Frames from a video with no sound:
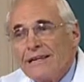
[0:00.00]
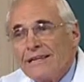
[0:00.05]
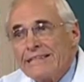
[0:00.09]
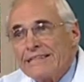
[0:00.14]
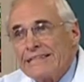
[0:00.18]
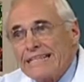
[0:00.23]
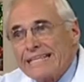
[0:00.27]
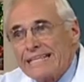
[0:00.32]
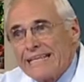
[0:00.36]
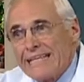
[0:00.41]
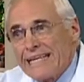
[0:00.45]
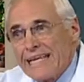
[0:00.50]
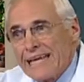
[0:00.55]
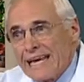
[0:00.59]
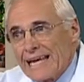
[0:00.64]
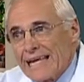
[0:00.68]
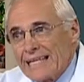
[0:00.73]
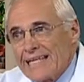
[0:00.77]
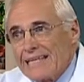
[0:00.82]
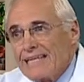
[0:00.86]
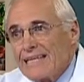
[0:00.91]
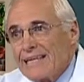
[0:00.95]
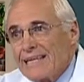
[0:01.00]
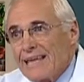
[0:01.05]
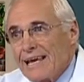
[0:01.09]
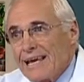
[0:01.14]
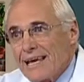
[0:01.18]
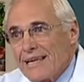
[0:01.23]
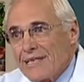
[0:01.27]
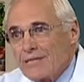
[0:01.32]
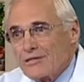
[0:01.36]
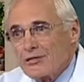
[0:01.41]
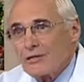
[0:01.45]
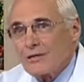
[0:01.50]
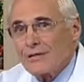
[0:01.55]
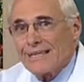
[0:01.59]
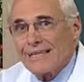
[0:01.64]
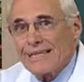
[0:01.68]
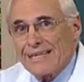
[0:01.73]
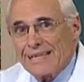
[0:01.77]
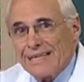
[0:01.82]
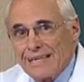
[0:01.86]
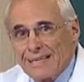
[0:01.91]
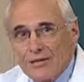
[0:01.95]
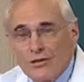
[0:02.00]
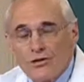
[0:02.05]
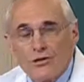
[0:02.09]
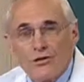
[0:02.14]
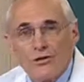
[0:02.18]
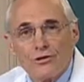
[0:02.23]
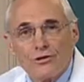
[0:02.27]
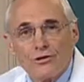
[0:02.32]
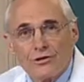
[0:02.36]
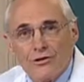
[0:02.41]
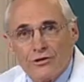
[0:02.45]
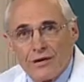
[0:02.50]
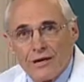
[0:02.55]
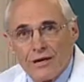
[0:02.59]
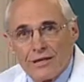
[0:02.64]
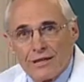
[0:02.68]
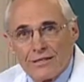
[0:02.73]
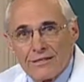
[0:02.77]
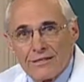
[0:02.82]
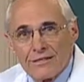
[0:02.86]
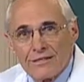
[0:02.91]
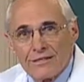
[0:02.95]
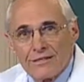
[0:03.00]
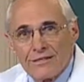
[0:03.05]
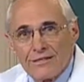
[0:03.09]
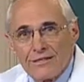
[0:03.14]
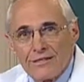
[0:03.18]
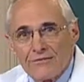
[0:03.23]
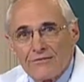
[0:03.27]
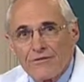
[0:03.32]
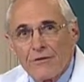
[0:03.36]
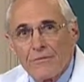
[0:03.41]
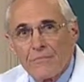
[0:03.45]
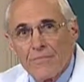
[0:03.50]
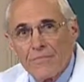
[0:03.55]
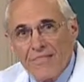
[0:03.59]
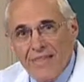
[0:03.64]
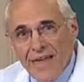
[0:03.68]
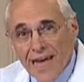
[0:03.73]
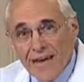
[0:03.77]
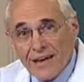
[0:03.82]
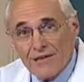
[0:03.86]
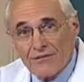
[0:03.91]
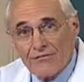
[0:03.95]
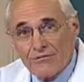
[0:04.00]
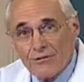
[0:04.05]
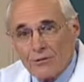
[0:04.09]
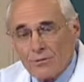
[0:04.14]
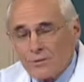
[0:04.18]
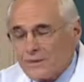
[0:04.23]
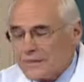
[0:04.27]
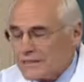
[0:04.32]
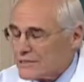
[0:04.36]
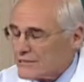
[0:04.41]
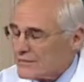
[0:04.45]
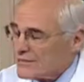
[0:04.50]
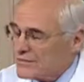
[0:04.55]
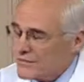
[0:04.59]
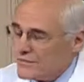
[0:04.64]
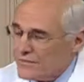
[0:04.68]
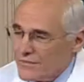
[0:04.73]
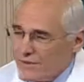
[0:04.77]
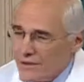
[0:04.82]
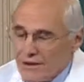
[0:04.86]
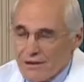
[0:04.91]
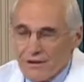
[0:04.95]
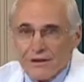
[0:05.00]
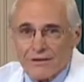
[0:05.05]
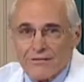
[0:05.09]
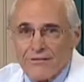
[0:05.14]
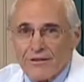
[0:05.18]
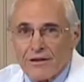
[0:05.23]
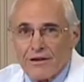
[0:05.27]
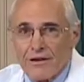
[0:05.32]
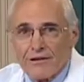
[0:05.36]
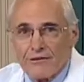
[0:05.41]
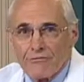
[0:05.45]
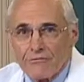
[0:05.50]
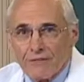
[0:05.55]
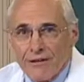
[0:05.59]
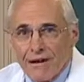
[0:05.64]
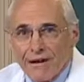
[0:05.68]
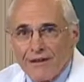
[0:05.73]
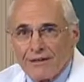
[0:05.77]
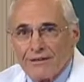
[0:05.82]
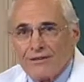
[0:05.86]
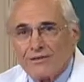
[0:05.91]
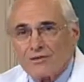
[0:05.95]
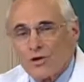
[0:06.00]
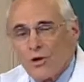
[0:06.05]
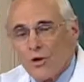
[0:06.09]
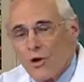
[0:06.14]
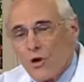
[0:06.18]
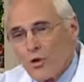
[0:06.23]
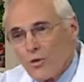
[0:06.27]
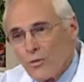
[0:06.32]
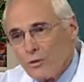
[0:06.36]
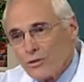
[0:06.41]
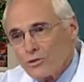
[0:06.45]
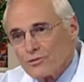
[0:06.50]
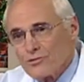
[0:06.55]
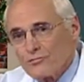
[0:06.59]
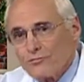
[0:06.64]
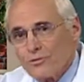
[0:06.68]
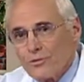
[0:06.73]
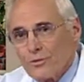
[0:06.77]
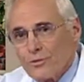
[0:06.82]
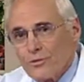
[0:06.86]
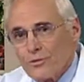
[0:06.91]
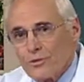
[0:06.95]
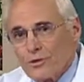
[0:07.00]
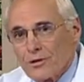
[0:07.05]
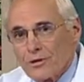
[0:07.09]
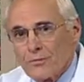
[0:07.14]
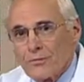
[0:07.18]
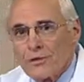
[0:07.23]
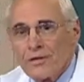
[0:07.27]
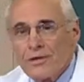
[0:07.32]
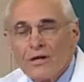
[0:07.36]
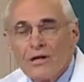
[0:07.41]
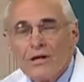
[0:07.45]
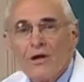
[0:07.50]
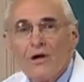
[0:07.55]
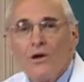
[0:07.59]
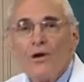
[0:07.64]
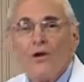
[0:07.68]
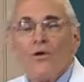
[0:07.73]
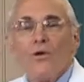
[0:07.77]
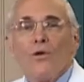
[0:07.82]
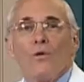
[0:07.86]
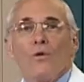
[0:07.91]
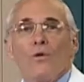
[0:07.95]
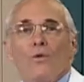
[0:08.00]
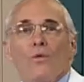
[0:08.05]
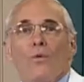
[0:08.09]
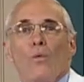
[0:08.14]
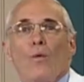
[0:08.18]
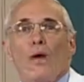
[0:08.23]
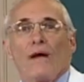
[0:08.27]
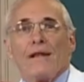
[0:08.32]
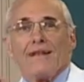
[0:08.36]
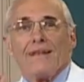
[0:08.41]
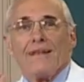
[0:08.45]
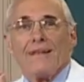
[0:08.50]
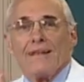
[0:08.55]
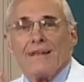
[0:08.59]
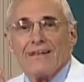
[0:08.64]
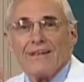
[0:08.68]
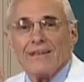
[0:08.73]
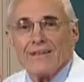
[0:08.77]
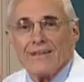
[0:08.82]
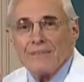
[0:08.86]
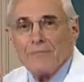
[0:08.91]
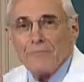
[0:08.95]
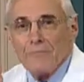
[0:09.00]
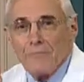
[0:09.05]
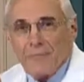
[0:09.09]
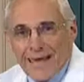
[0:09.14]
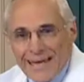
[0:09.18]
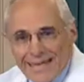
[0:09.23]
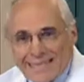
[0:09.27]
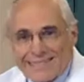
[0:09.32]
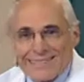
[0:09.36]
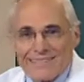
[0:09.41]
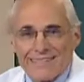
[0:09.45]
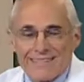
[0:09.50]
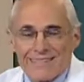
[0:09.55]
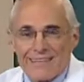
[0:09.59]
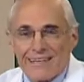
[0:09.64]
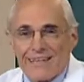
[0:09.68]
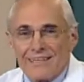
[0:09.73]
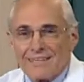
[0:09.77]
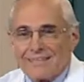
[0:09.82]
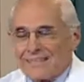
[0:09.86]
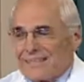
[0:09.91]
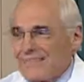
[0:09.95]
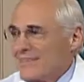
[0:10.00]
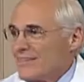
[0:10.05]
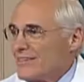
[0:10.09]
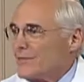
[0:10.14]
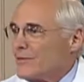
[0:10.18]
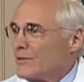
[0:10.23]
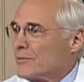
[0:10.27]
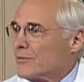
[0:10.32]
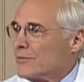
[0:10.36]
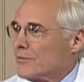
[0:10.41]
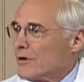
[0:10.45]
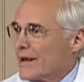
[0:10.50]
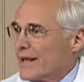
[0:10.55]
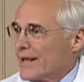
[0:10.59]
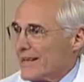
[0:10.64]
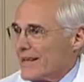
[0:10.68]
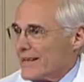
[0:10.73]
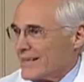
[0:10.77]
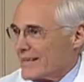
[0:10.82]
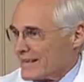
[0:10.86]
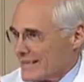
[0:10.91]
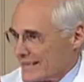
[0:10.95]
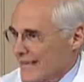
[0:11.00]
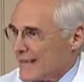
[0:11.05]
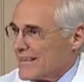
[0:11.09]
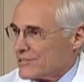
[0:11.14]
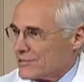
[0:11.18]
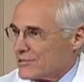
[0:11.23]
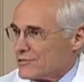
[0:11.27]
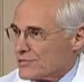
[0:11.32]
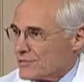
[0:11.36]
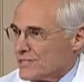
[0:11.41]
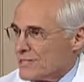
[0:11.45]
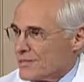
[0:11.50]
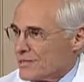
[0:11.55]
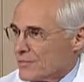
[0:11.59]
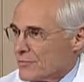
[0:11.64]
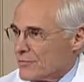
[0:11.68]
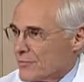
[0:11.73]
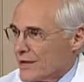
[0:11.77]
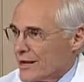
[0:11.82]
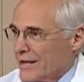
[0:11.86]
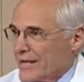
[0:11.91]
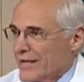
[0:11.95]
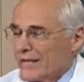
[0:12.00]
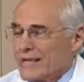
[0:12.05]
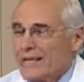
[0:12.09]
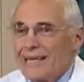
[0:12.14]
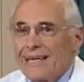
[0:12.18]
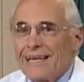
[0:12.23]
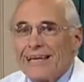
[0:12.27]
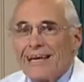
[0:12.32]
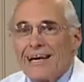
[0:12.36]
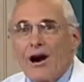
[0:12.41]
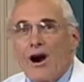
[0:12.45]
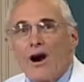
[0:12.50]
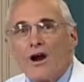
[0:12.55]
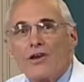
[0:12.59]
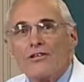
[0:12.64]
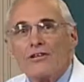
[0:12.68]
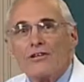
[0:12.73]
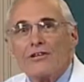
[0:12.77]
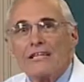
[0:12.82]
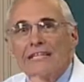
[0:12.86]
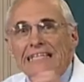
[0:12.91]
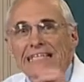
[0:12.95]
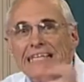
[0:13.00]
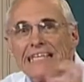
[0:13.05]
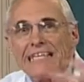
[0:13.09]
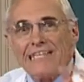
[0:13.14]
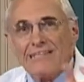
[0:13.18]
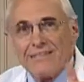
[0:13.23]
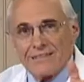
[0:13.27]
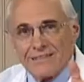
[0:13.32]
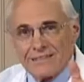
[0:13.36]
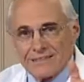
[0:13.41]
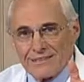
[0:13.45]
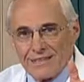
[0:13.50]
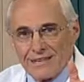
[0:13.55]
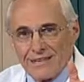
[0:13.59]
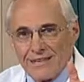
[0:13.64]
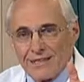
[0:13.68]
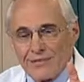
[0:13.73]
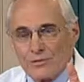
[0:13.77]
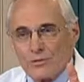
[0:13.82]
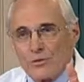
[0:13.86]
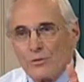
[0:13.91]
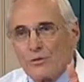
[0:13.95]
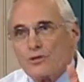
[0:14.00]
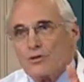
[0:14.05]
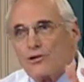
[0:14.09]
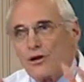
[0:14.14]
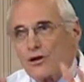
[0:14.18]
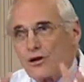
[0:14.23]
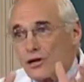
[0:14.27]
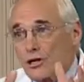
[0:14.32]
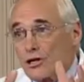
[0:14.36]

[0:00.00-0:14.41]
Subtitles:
To get cancer in your neurons from that group is very, very rare. It's almost reportable. What makes the cells in the brain, the cancers in the brain, are the glial cells, which are the